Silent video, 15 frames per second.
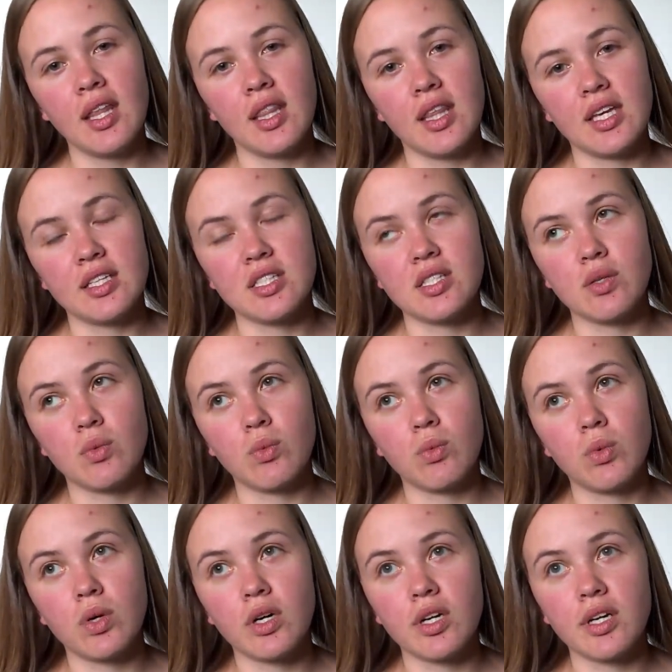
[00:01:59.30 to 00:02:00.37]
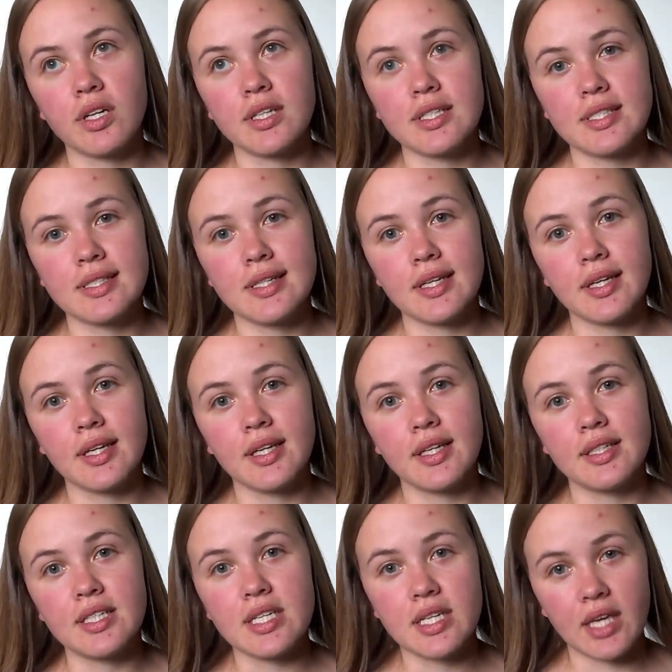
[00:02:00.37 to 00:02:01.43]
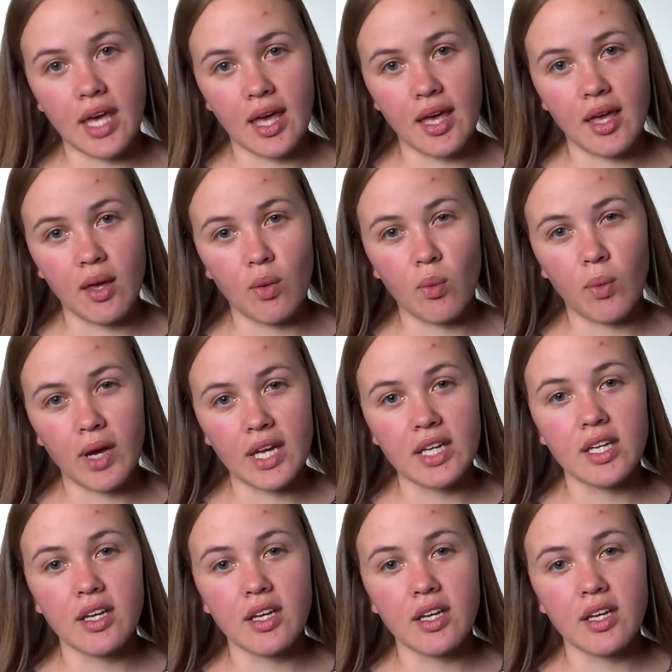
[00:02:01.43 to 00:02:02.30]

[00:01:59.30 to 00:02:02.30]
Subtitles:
This was DK weight